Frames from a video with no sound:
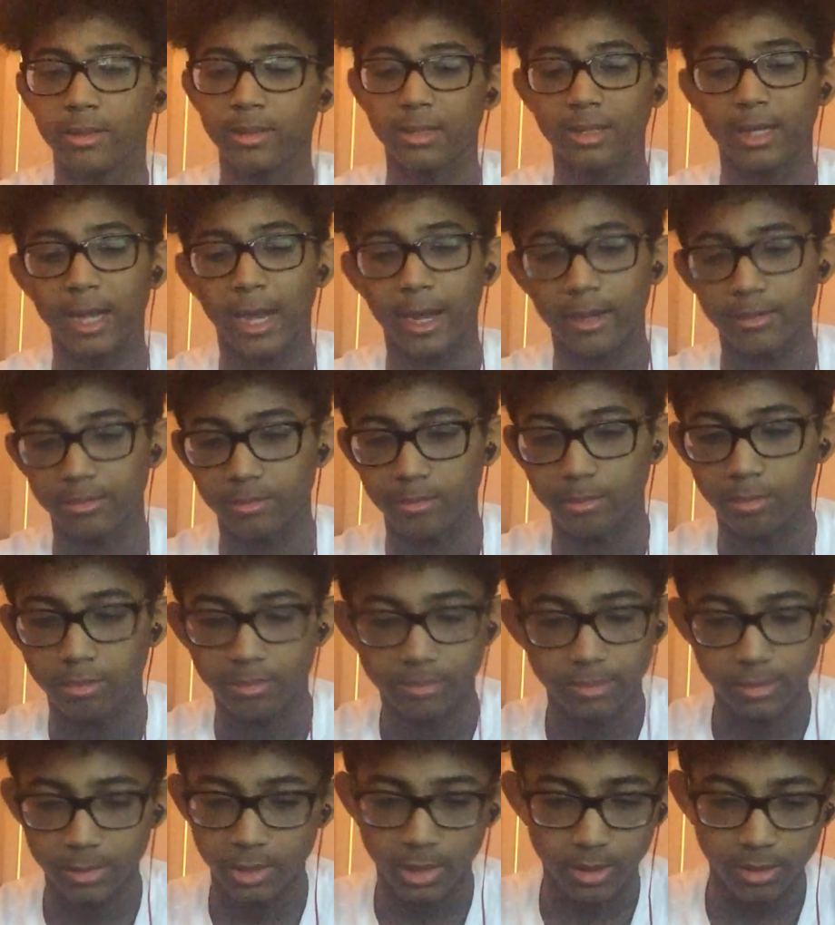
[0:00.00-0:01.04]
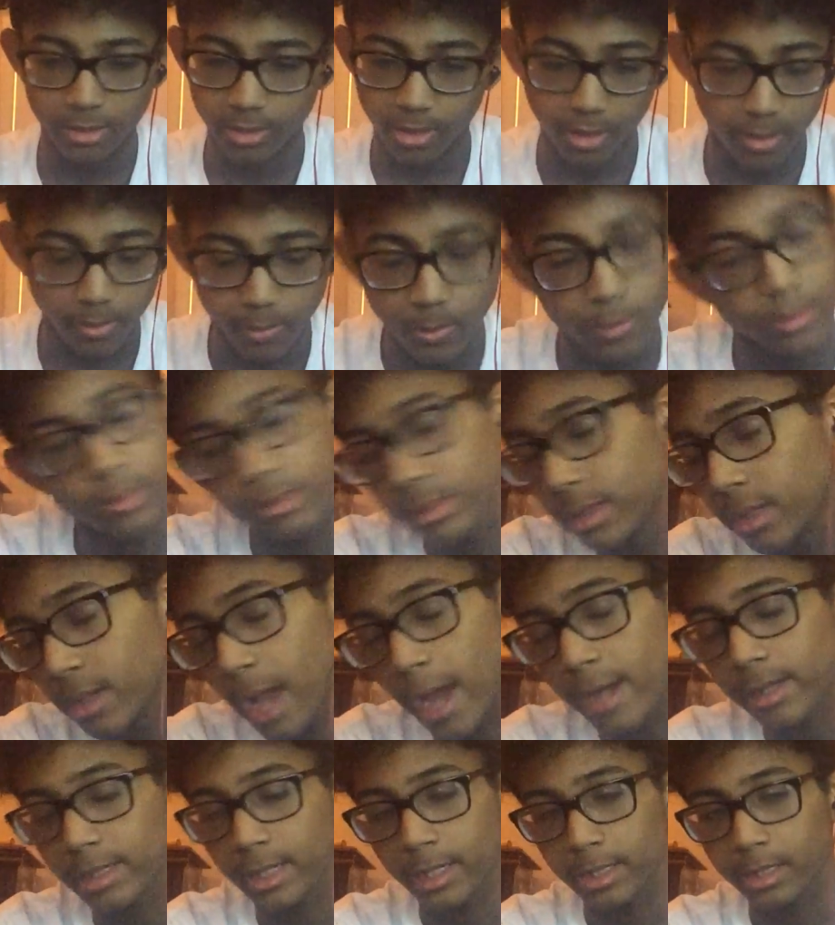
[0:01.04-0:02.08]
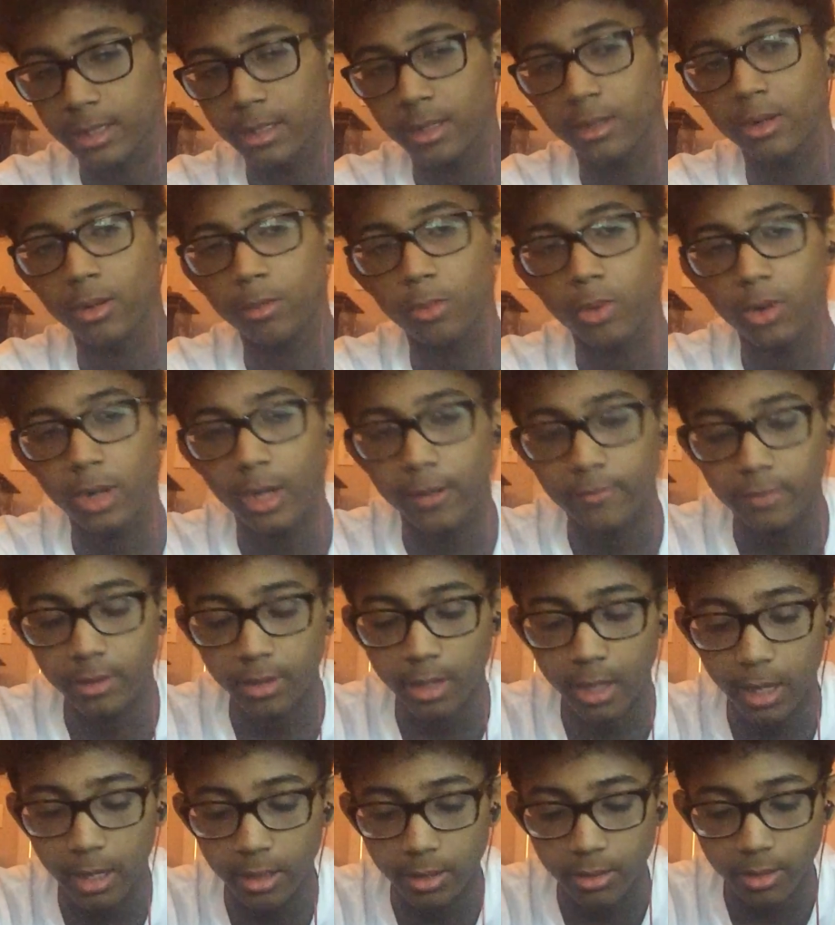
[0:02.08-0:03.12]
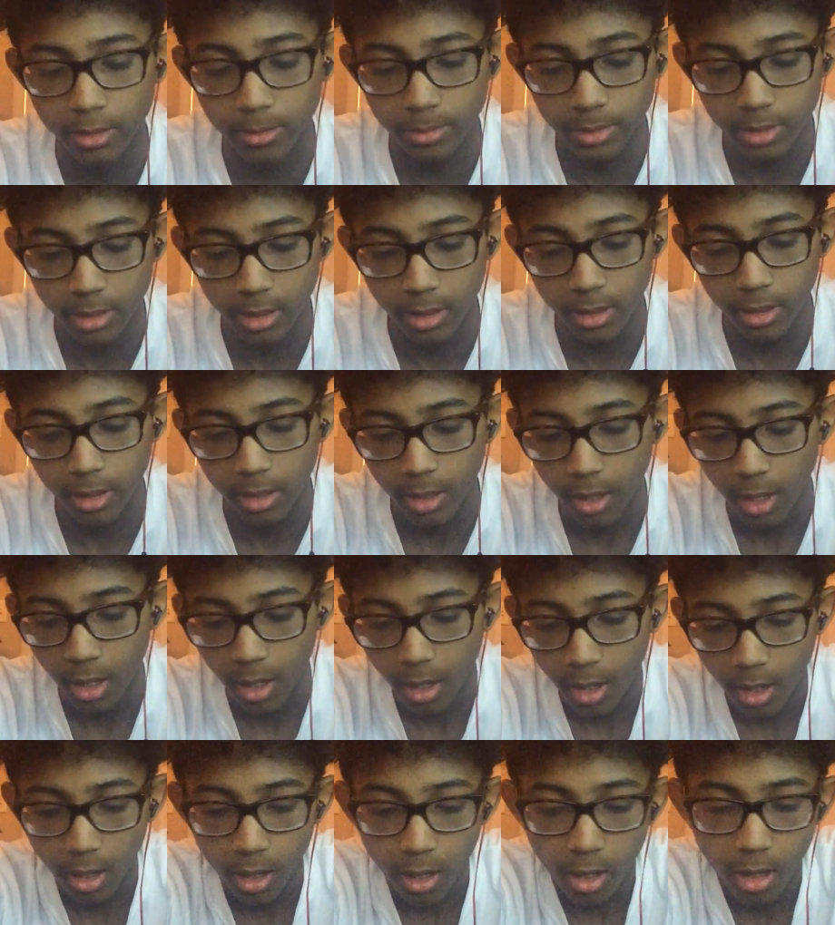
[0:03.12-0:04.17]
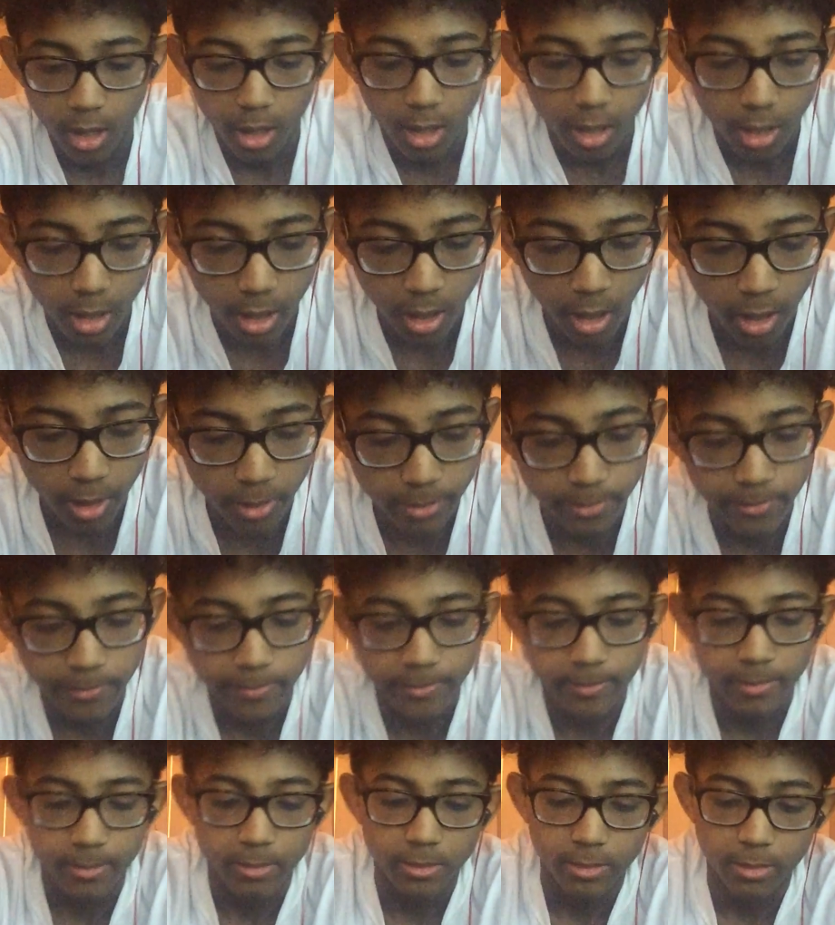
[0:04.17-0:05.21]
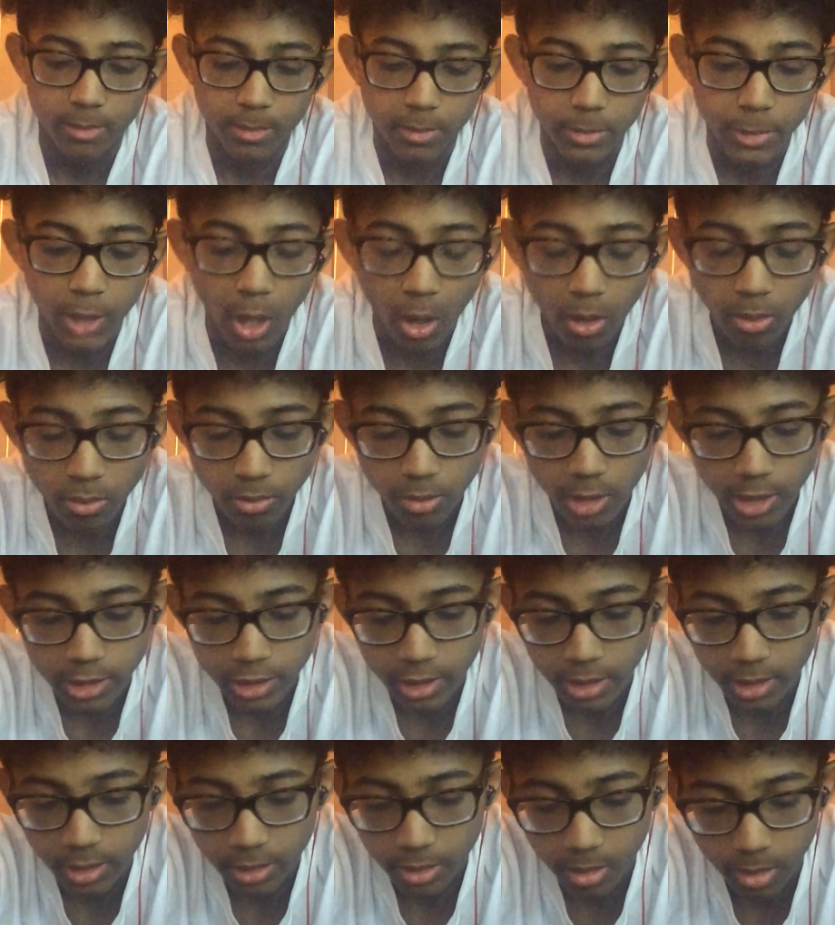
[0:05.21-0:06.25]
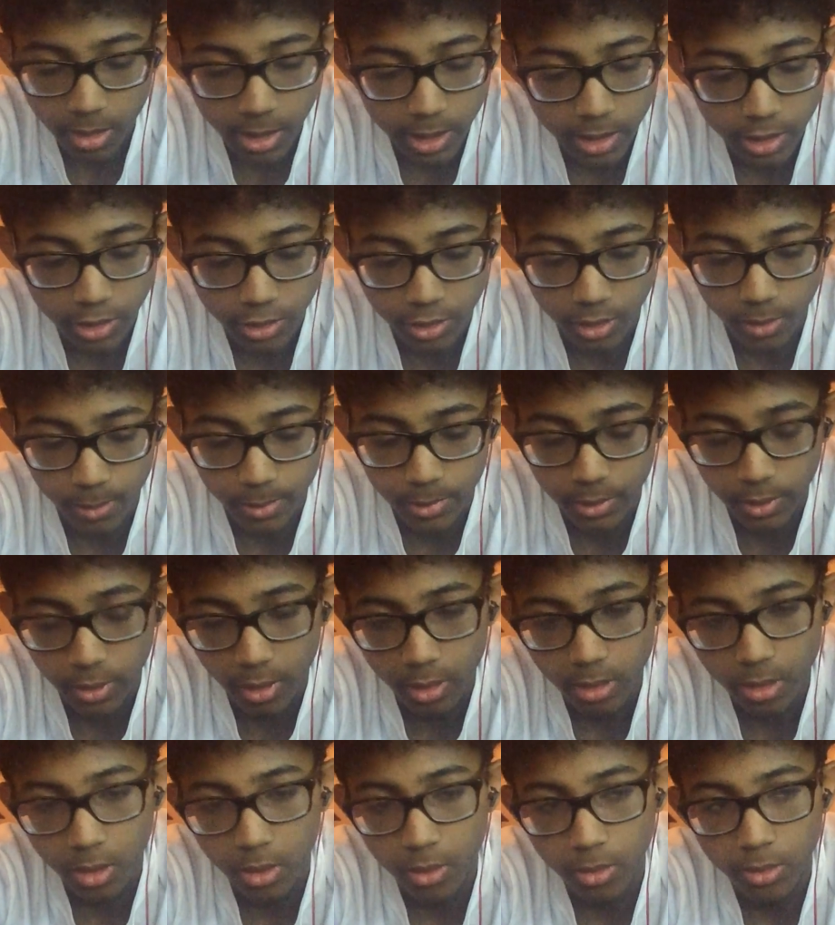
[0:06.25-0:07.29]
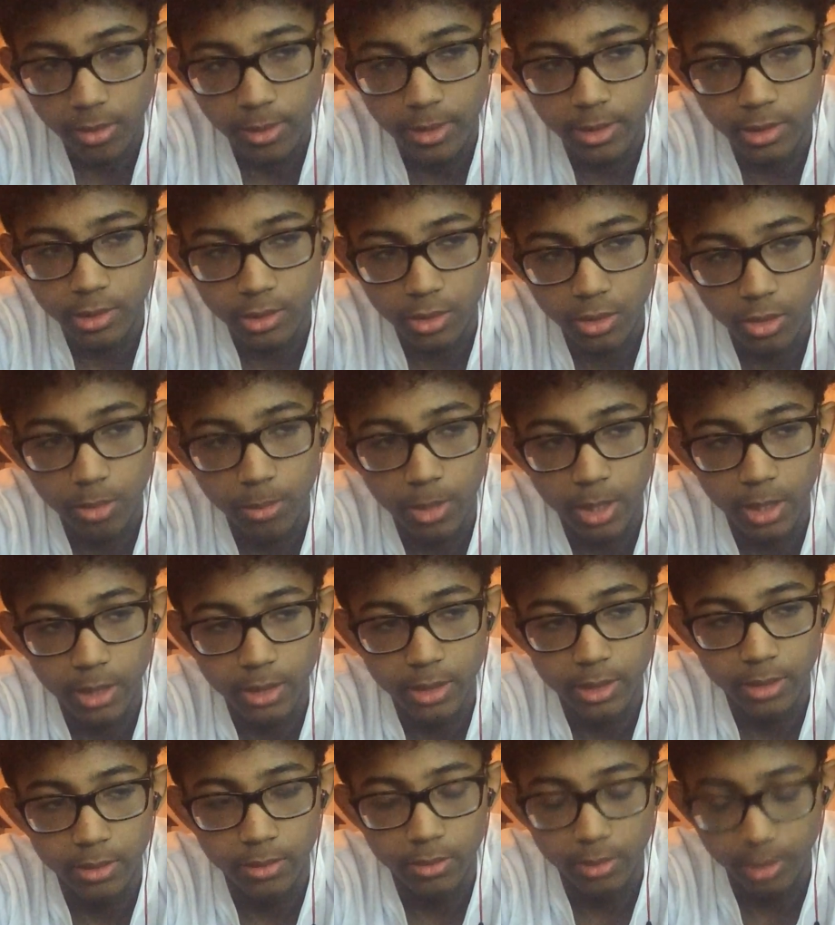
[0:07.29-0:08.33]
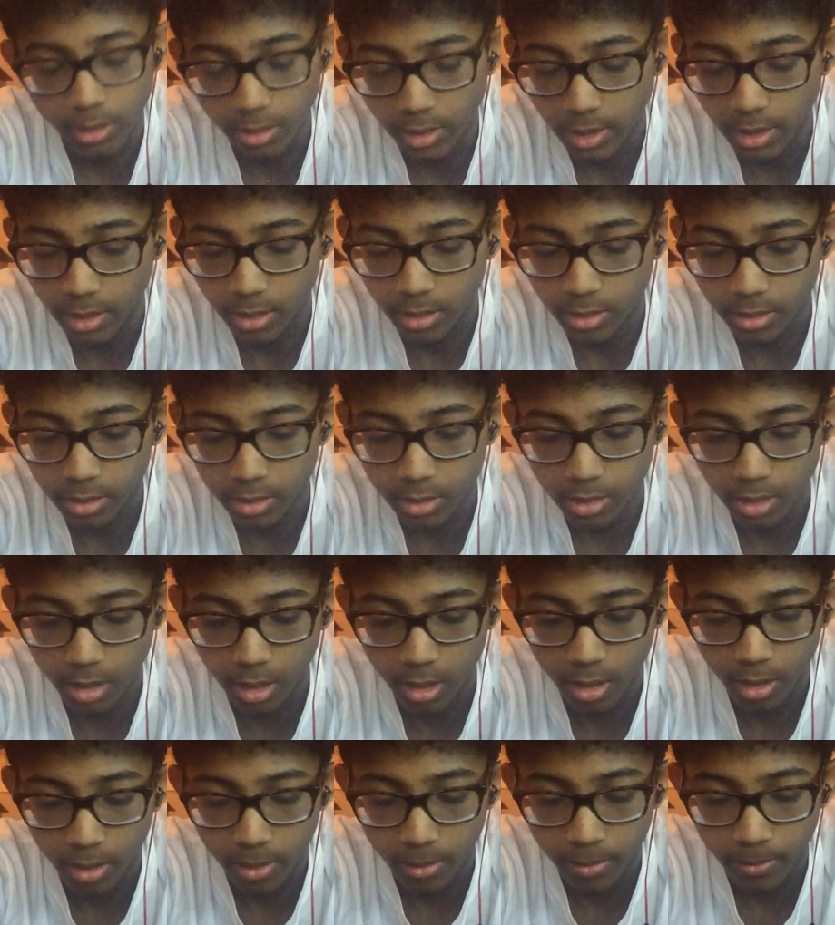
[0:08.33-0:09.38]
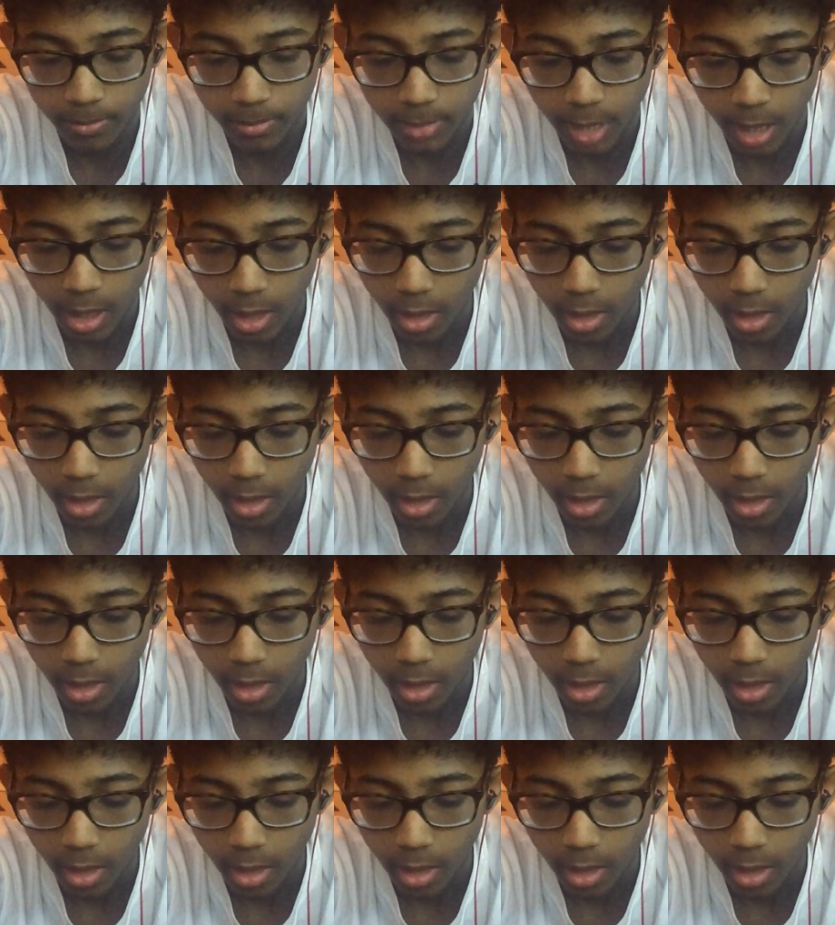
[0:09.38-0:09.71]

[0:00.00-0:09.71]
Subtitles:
got not texting no more after that, you know what I'm saying? Don't rush into relationships. You don't know who the true person really is. Don't